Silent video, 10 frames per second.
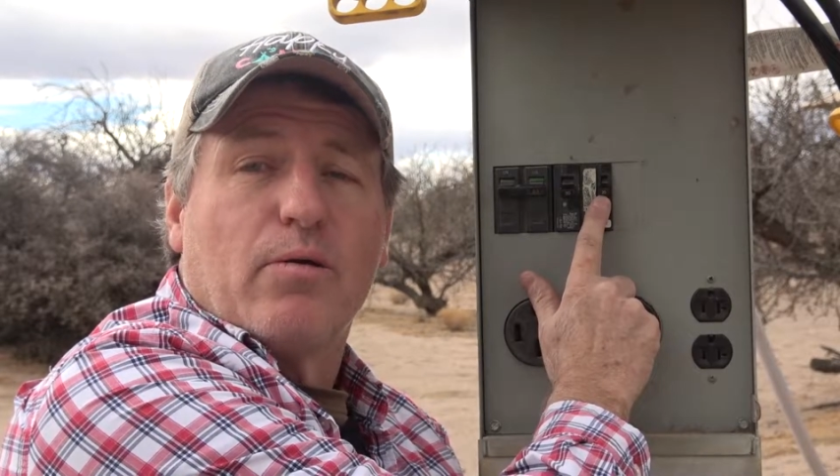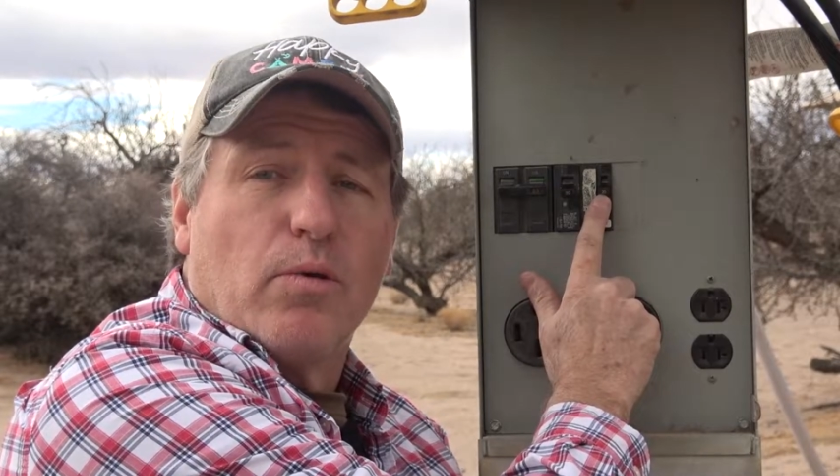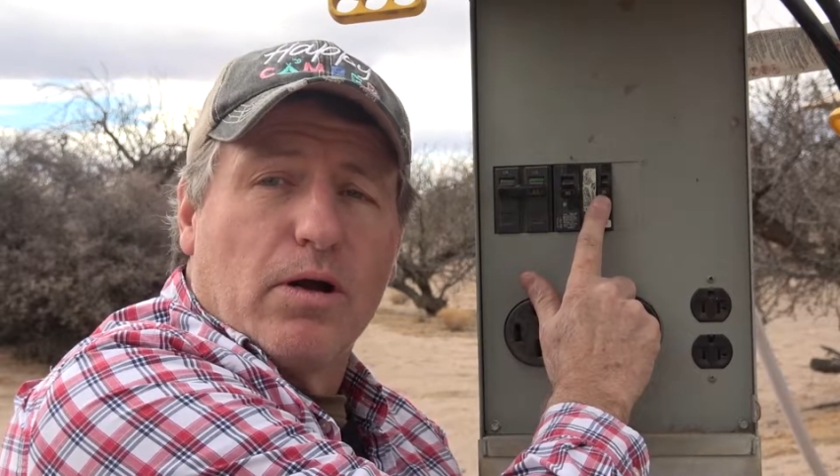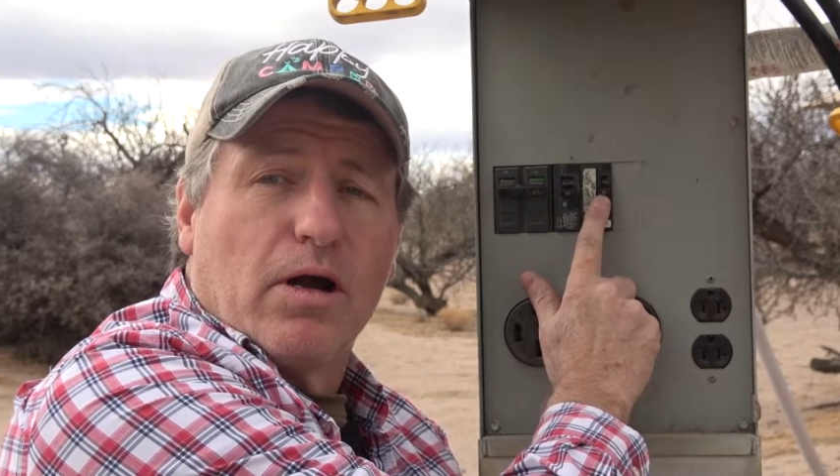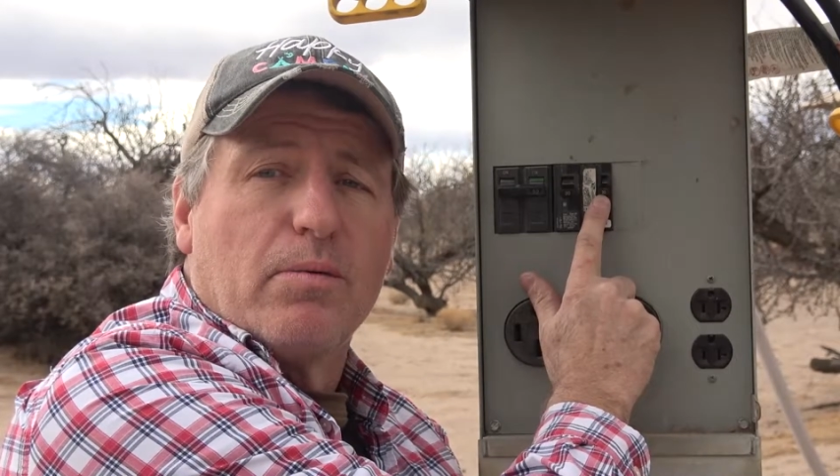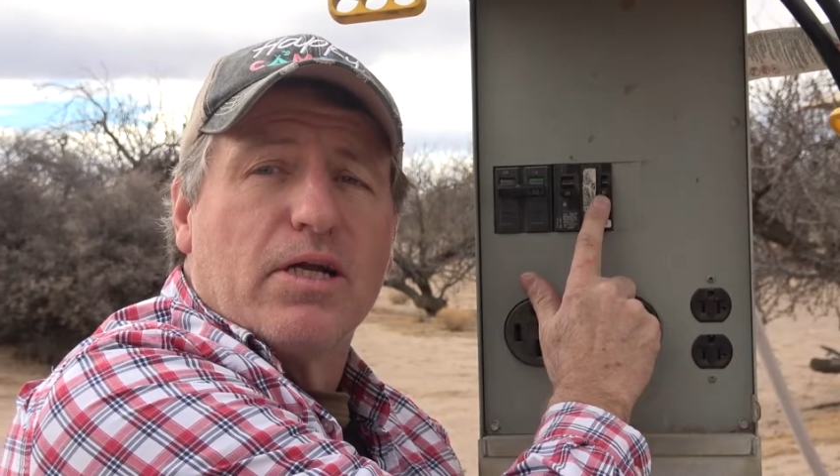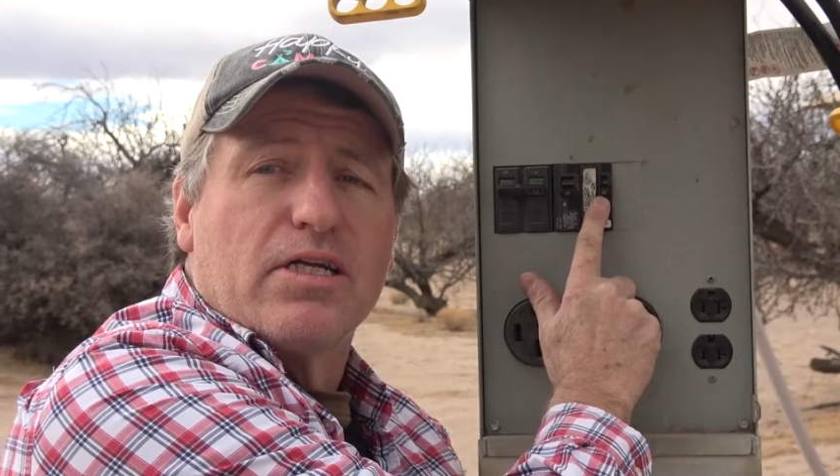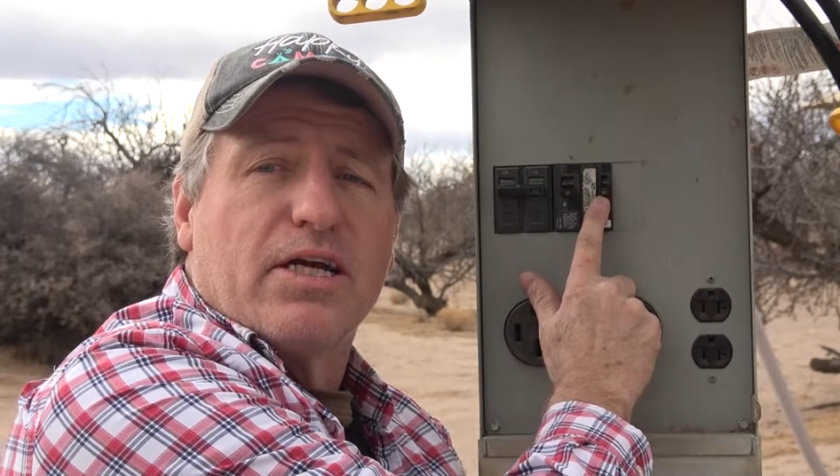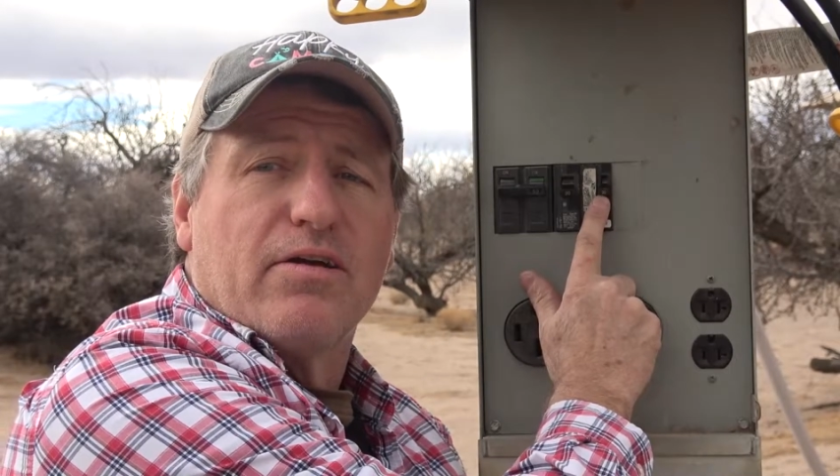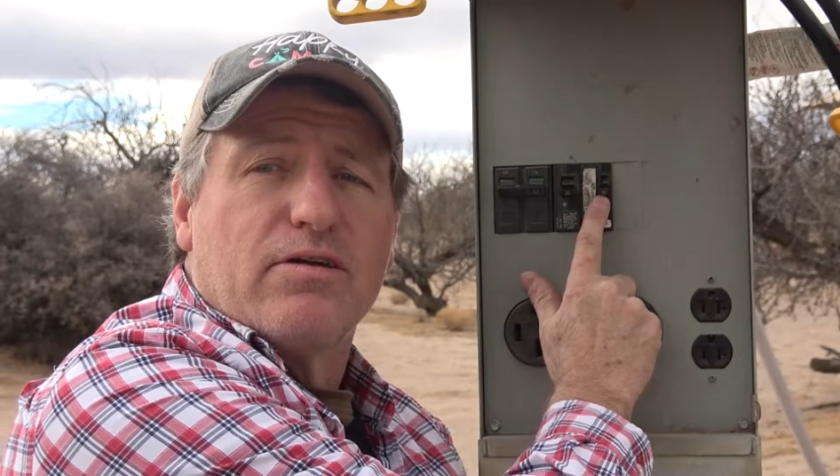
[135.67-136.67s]
where I'm
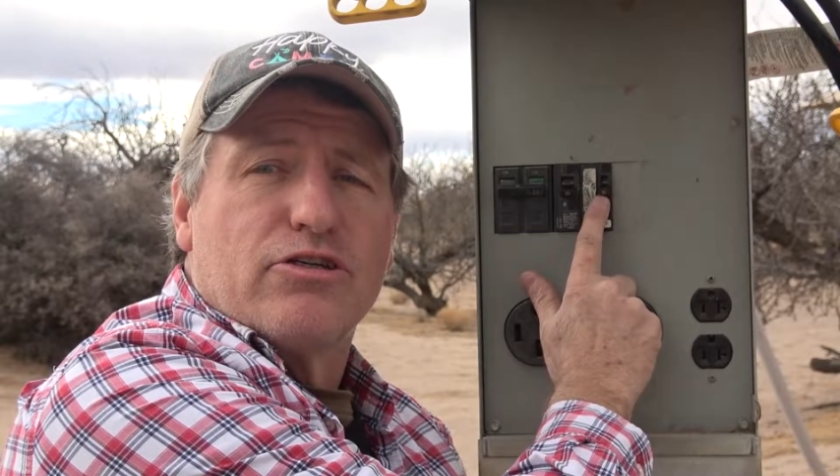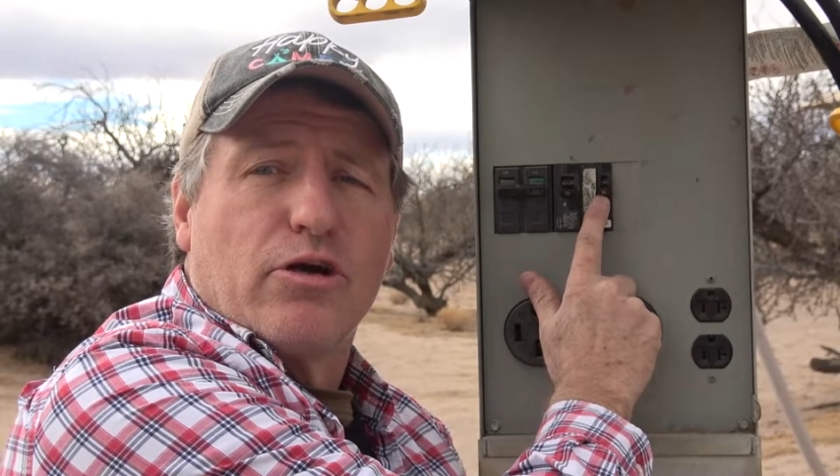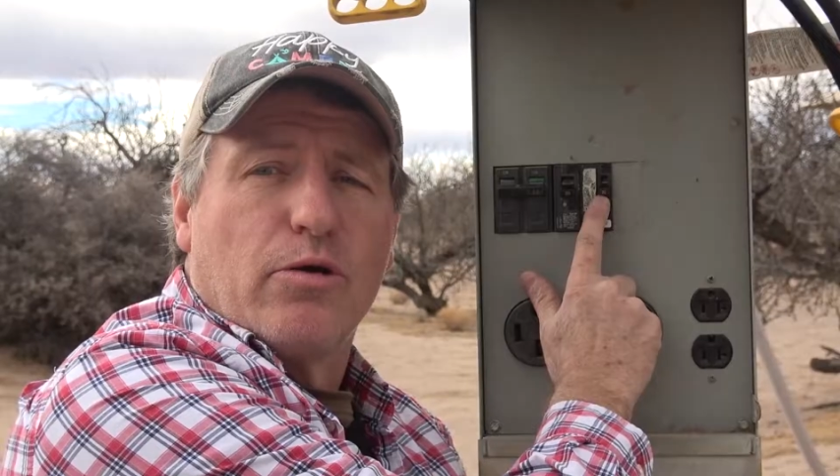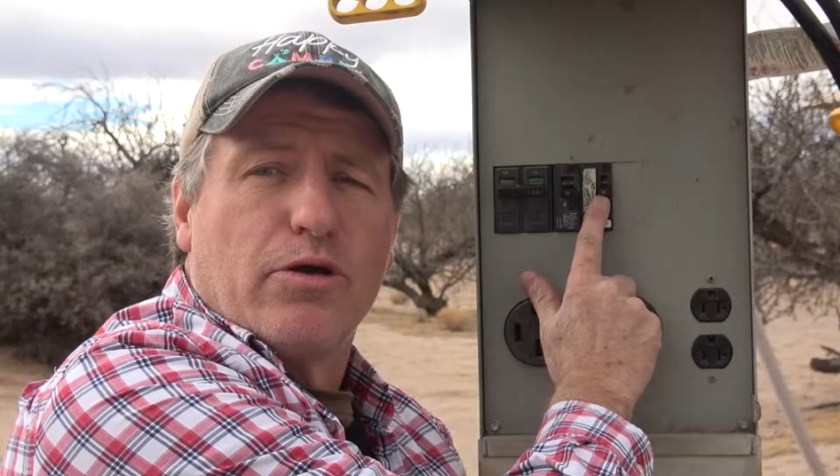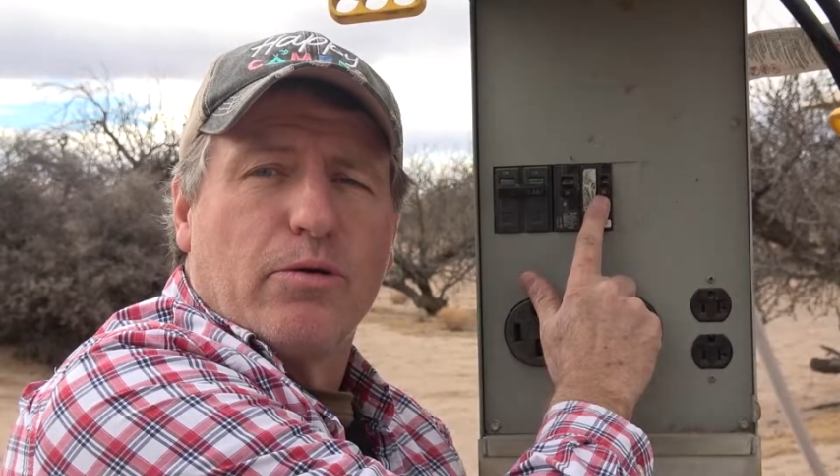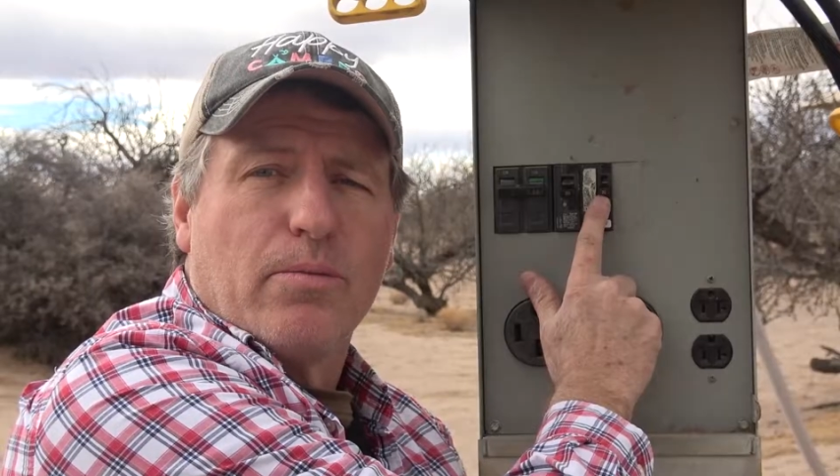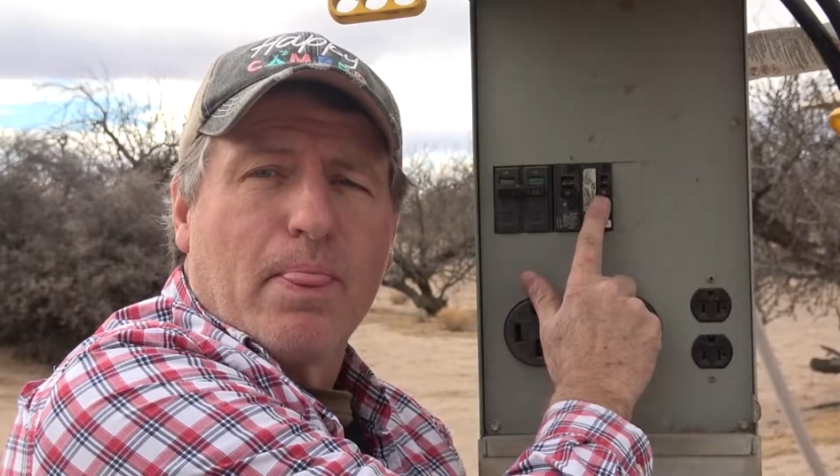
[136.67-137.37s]
going to show you